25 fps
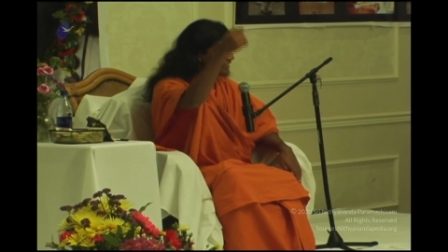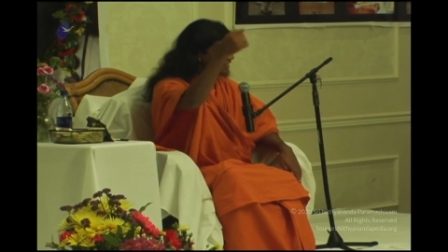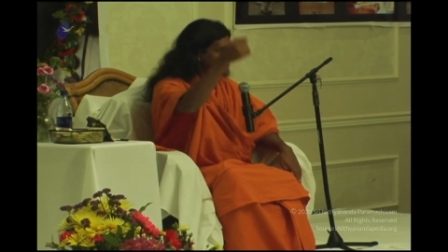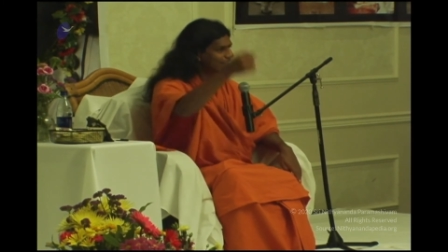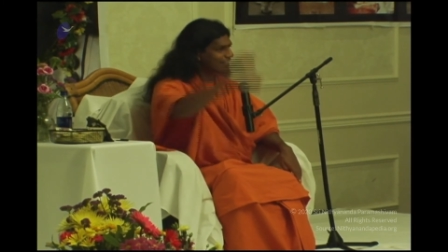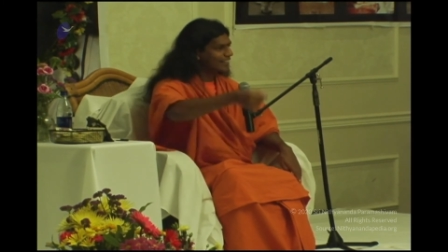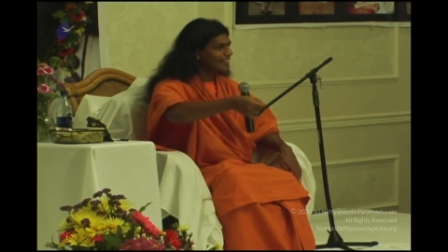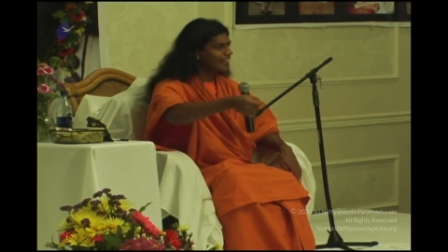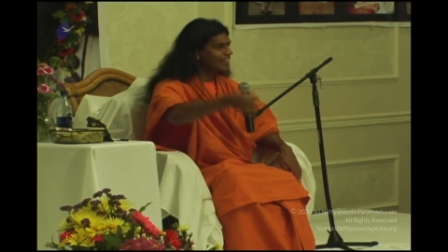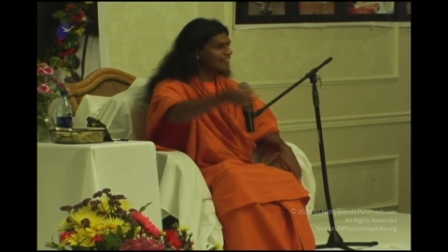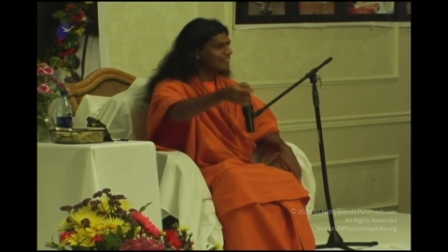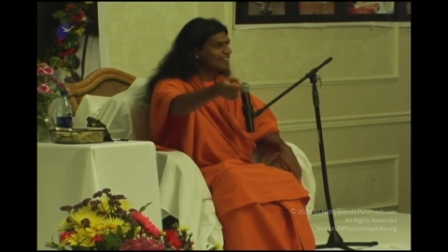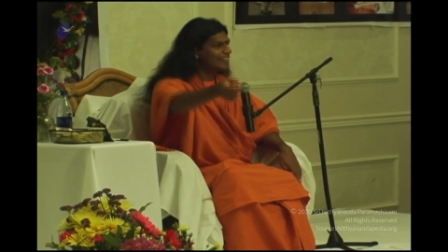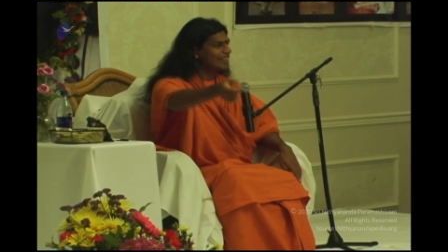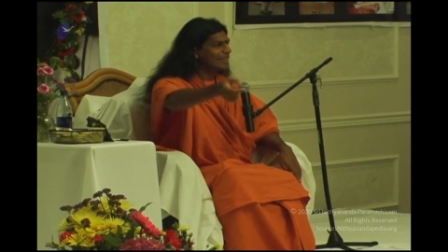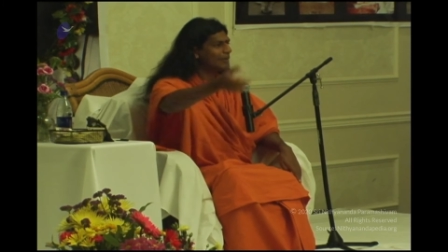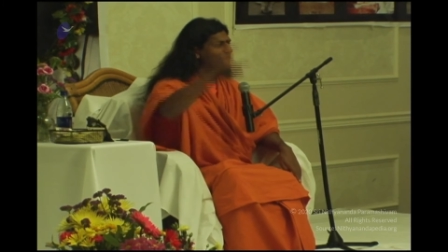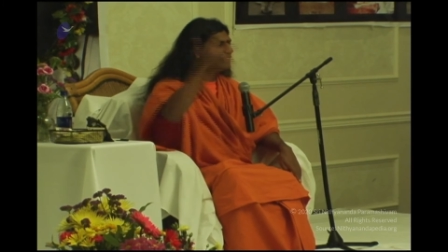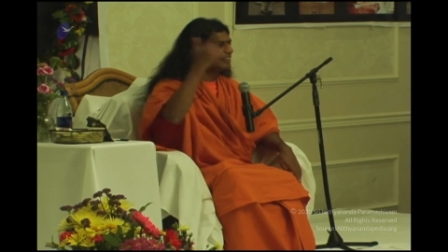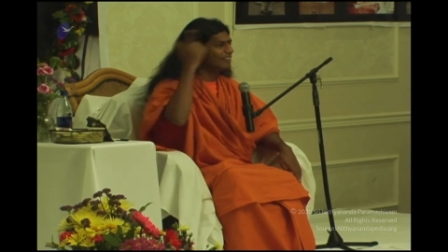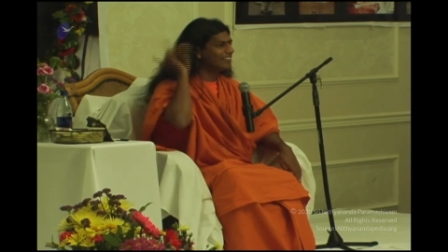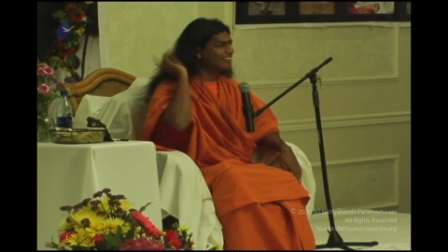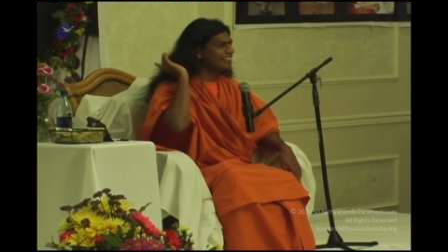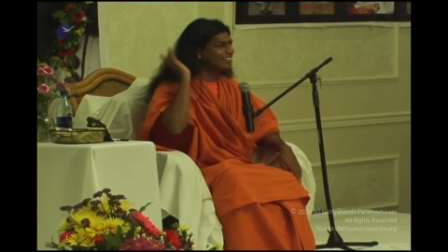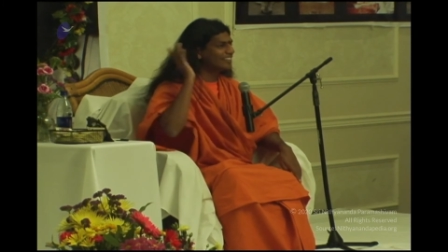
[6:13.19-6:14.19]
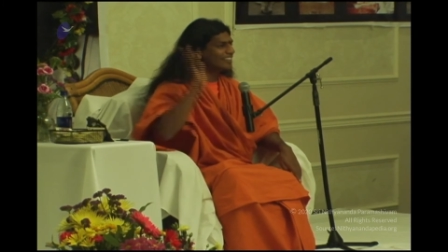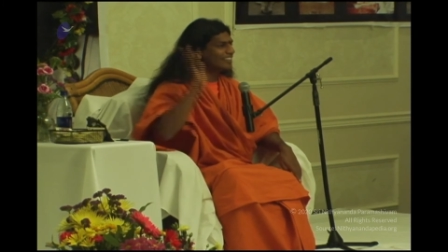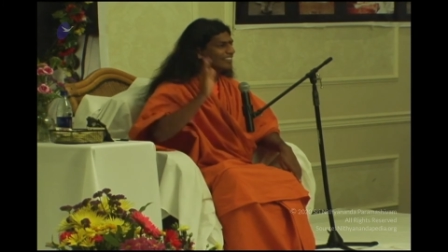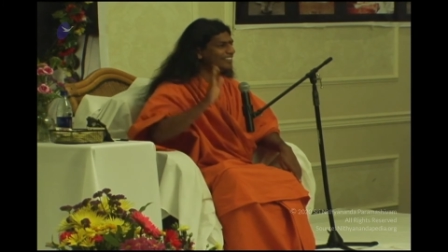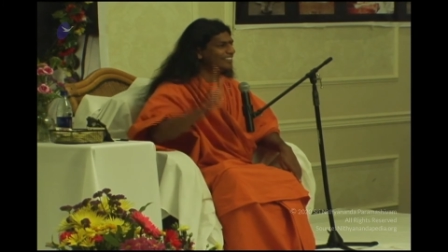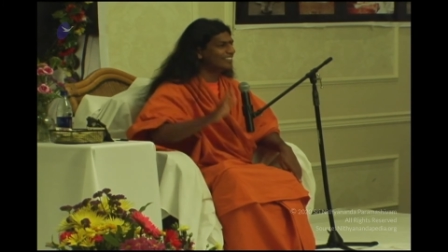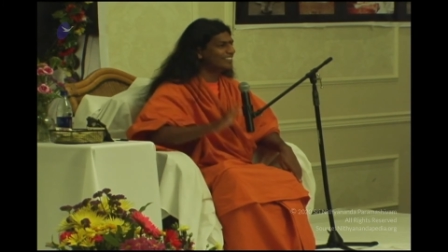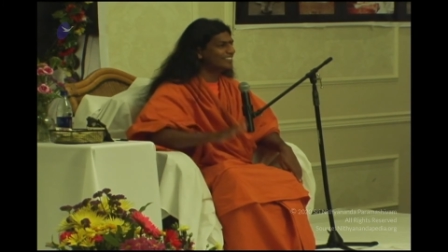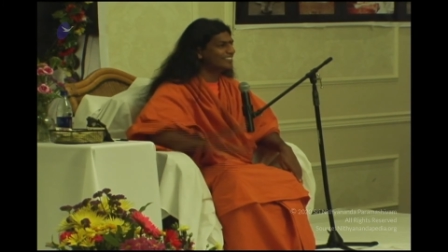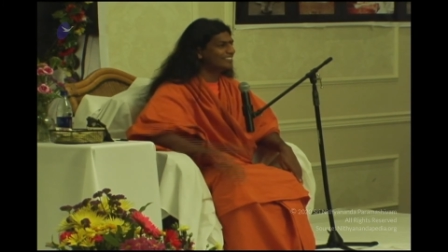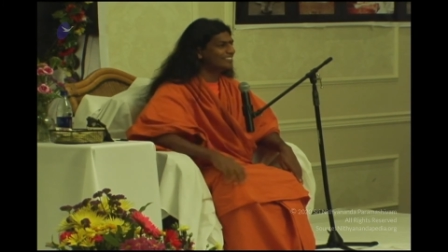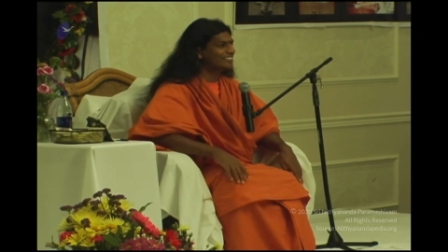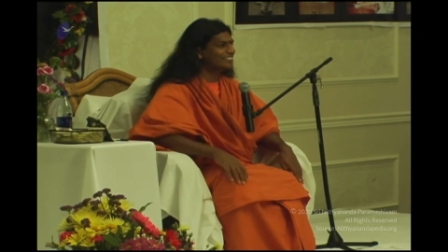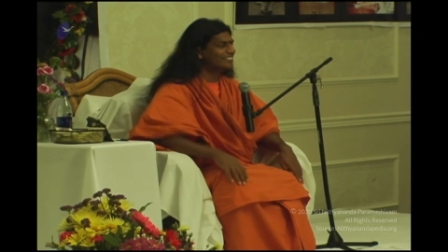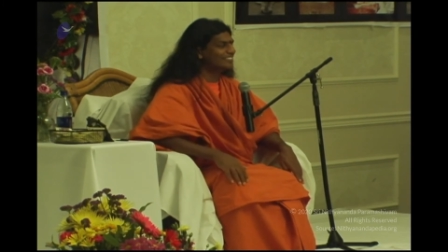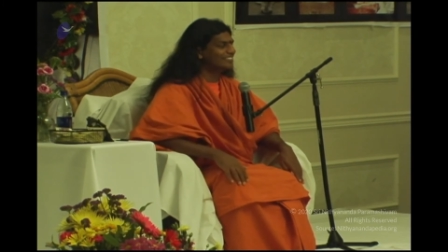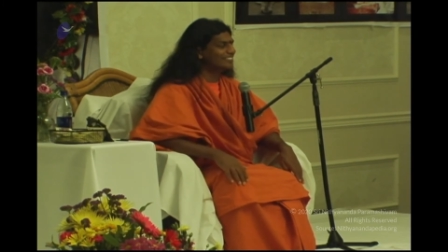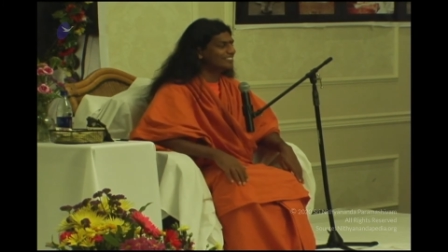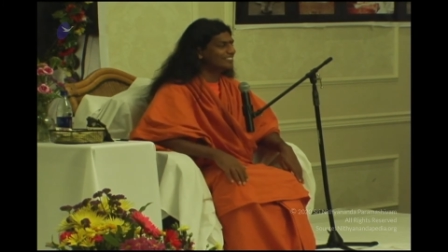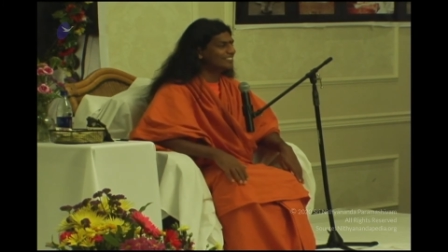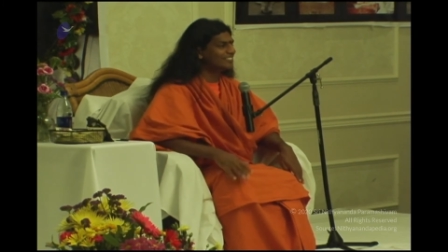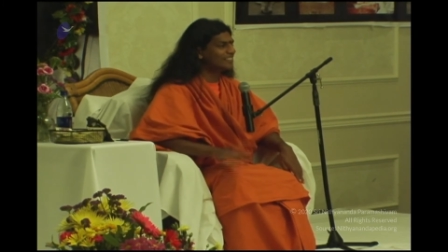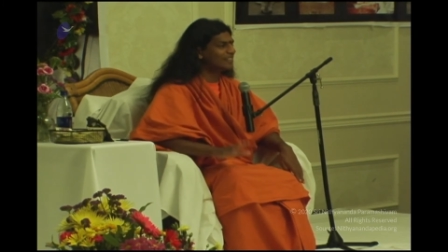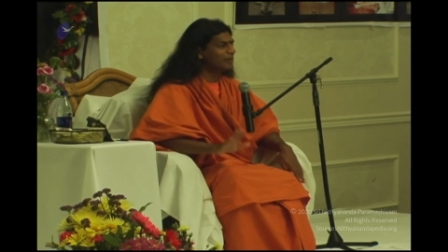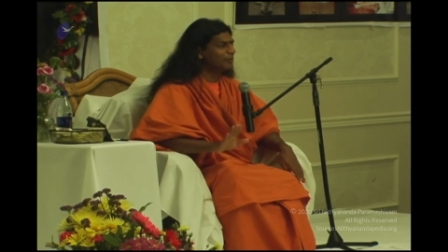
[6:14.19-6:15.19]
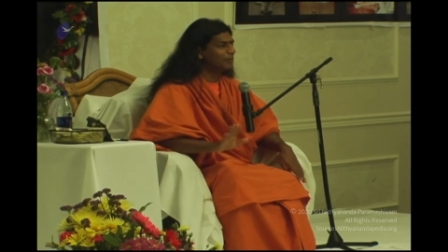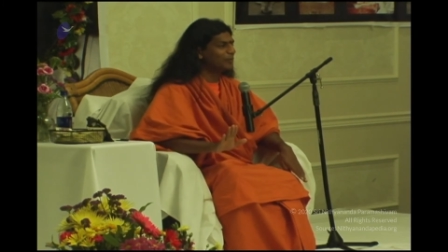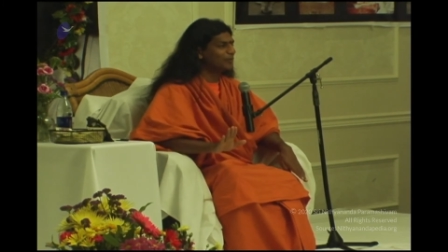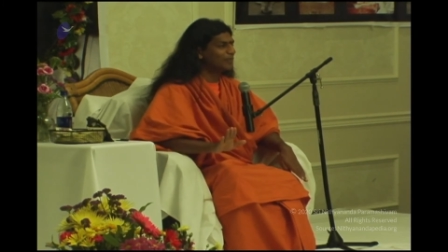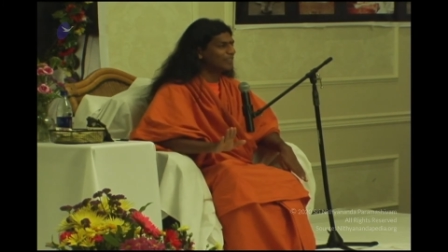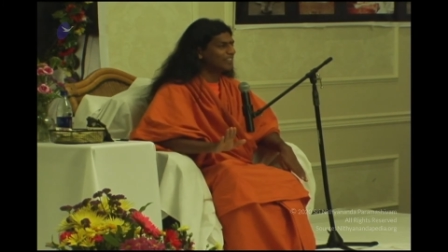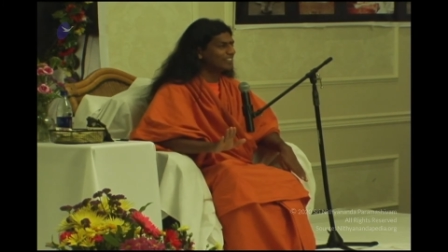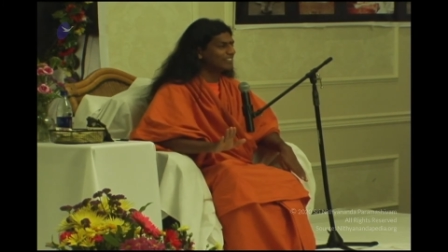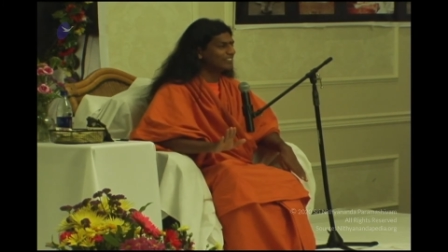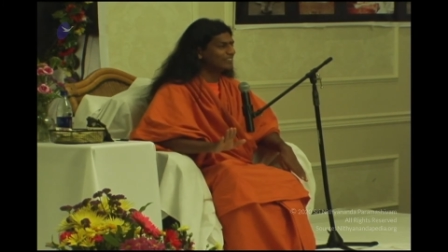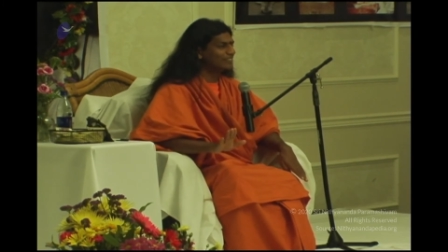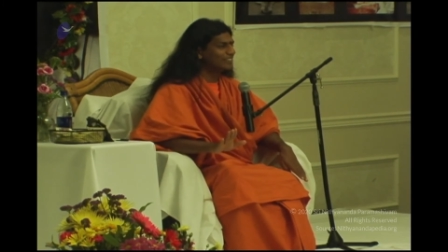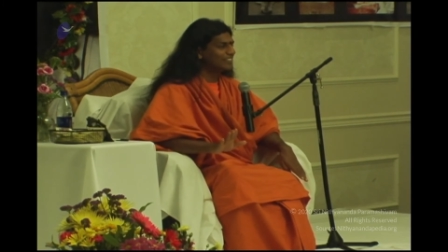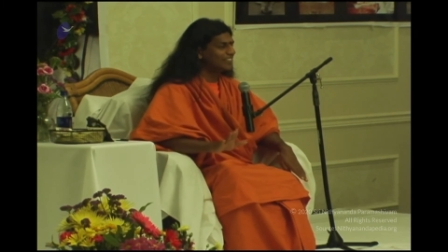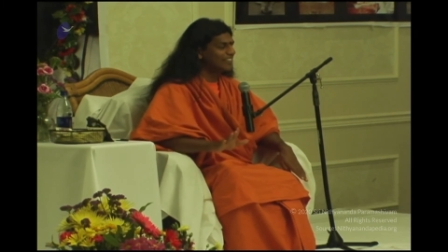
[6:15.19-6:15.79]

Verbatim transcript: record will come in our computer.